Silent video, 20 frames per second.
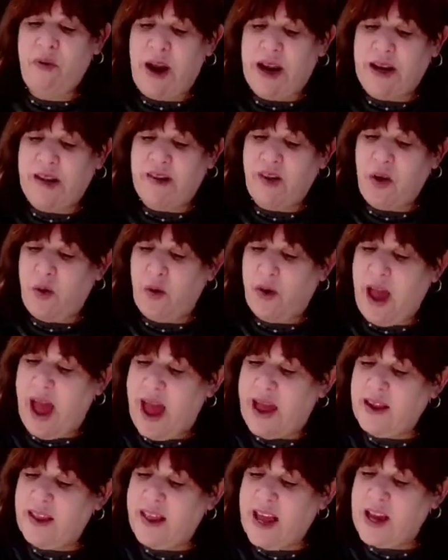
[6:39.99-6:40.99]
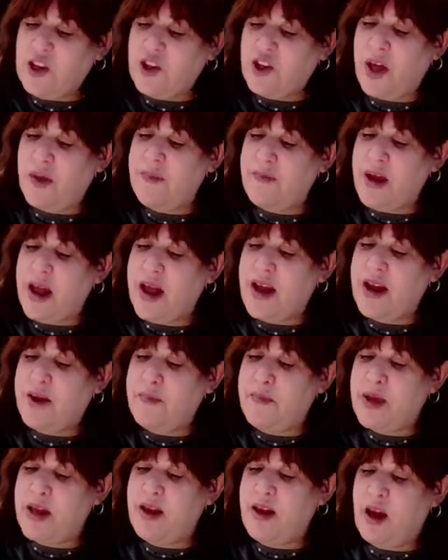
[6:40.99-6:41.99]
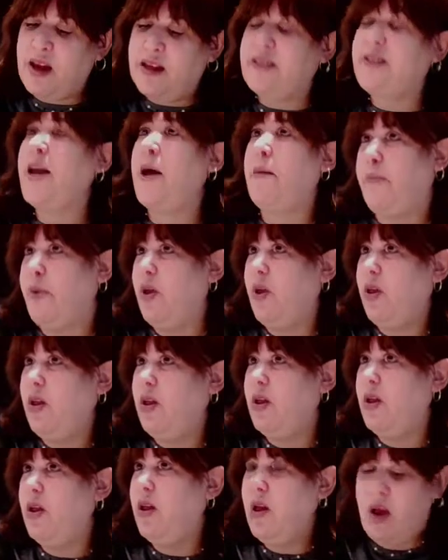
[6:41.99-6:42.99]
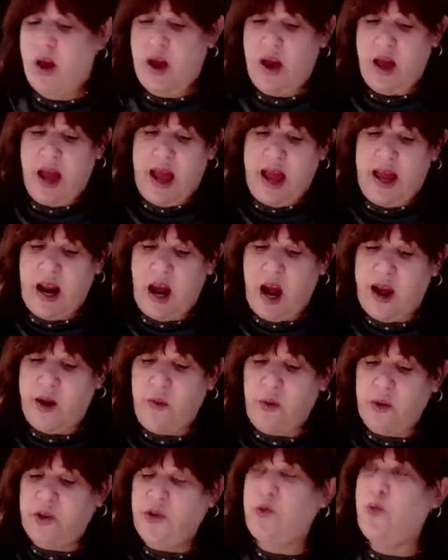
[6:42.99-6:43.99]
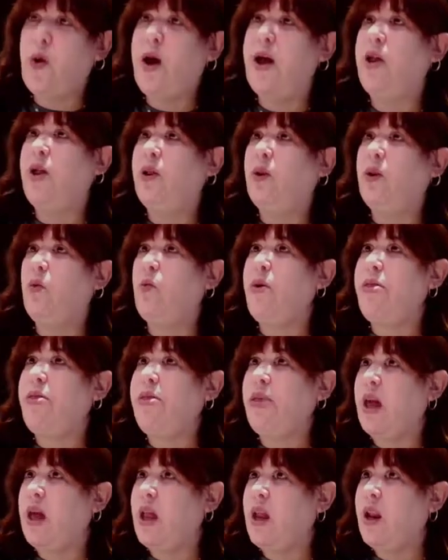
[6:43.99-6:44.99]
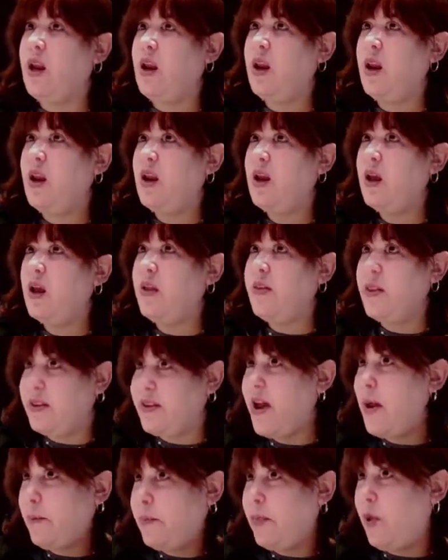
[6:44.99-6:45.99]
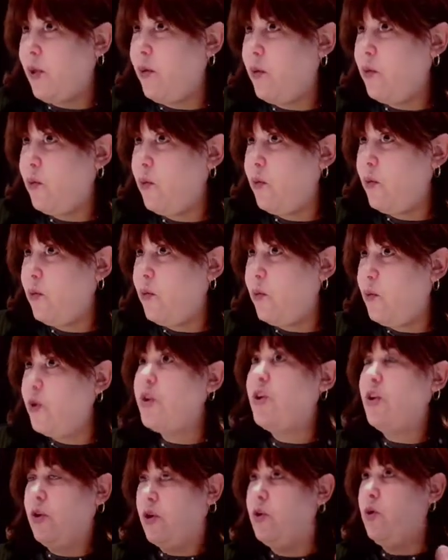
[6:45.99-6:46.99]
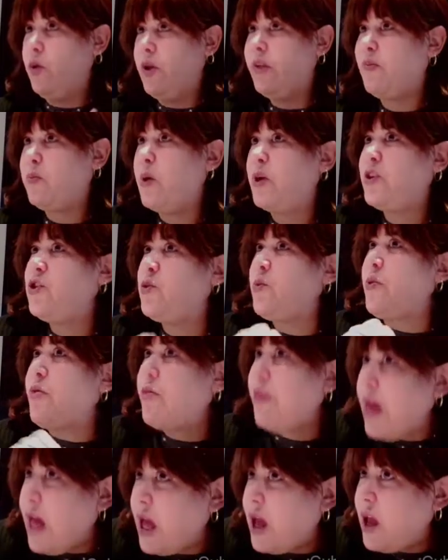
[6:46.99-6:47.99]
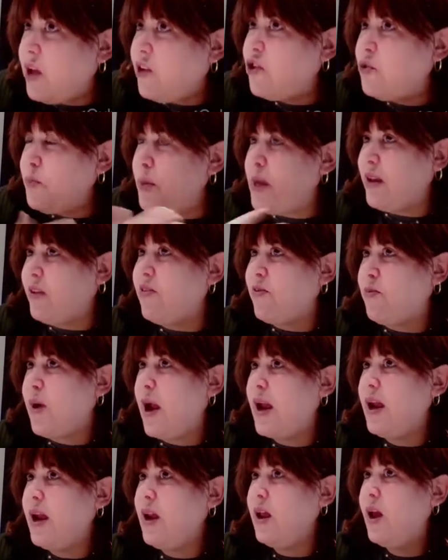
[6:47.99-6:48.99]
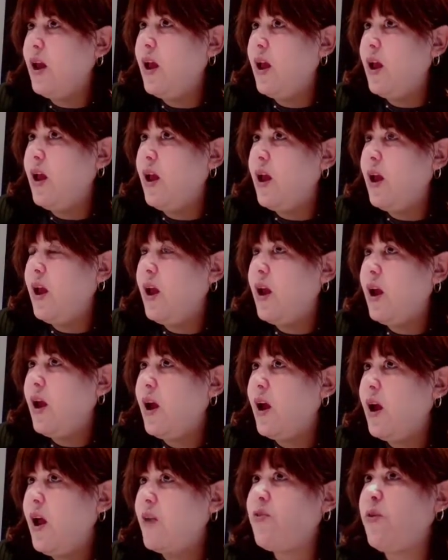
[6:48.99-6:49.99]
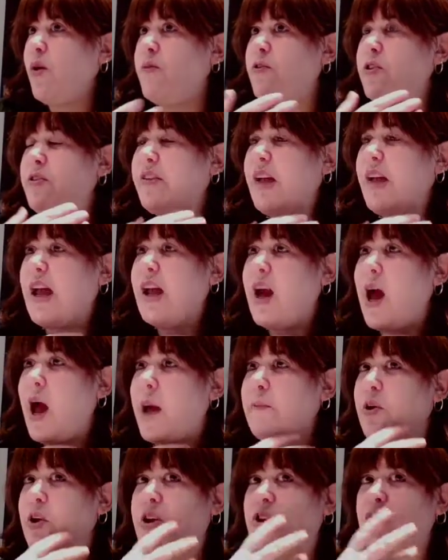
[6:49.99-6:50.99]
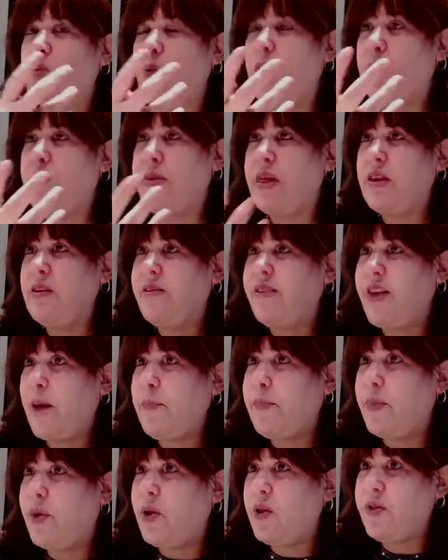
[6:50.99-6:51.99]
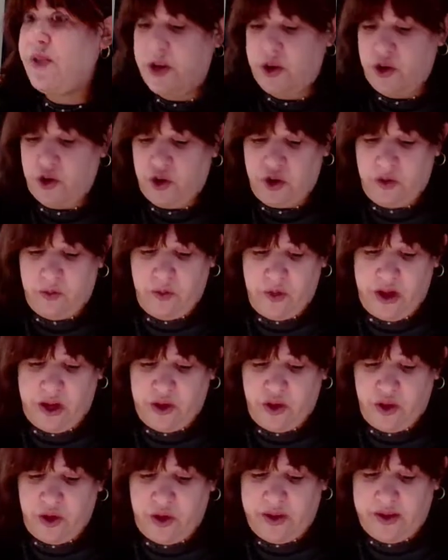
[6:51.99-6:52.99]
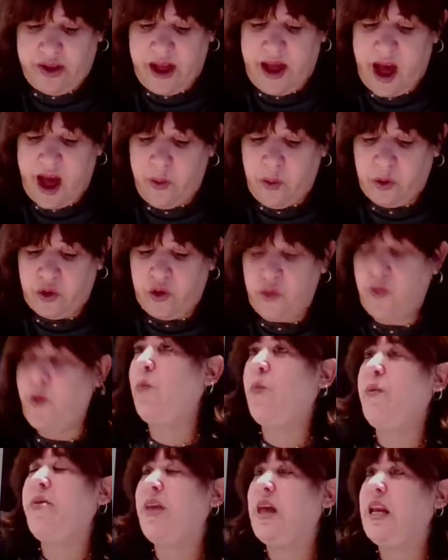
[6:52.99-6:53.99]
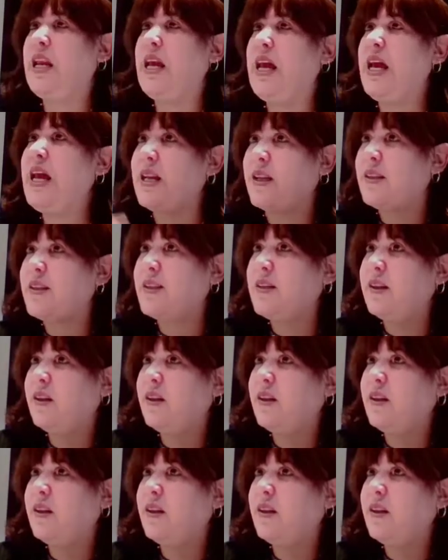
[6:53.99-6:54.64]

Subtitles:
Right, so, and they shall make me a temple, and I will dwell within the temple, which is what you think it means, right? So if you're saying I'm going to dwell within the temple, then it should say I will dwell within it.